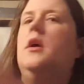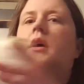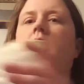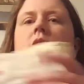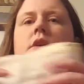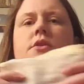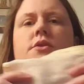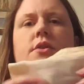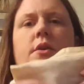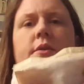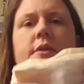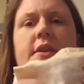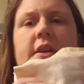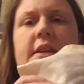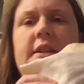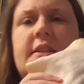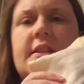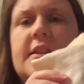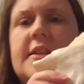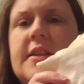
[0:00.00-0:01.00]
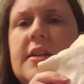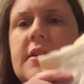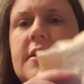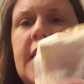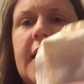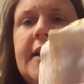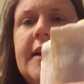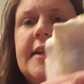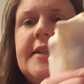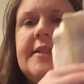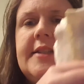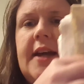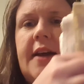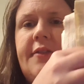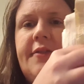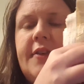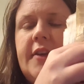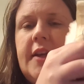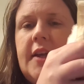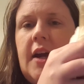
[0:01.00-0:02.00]
So this isn't like a
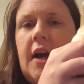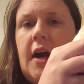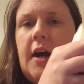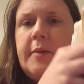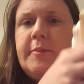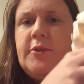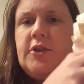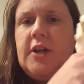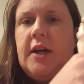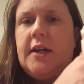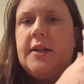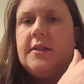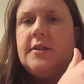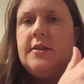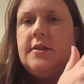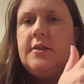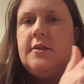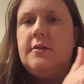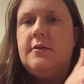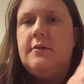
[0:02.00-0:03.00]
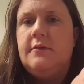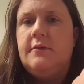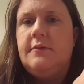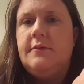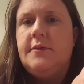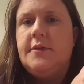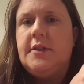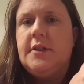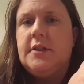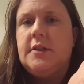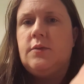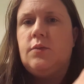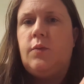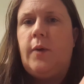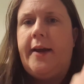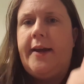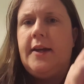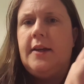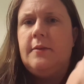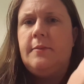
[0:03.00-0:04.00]
definite object, this
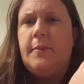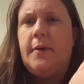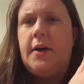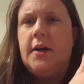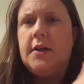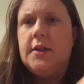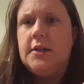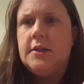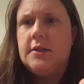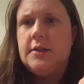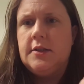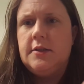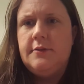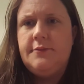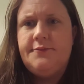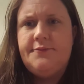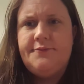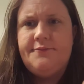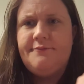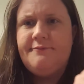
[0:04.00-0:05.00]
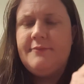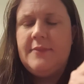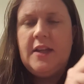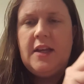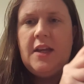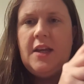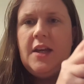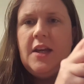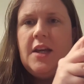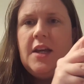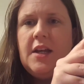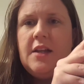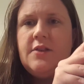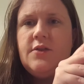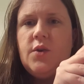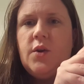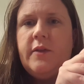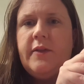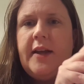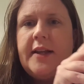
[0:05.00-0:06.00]
white part. It's
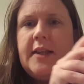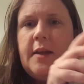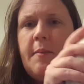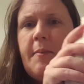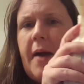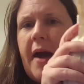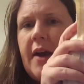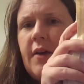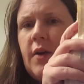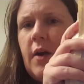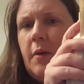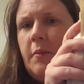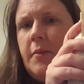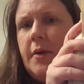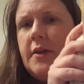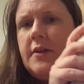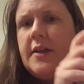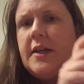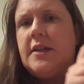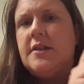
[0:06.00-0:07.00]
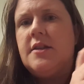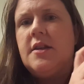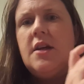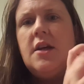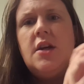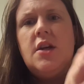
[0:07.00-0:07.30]
sort of like the background buildings.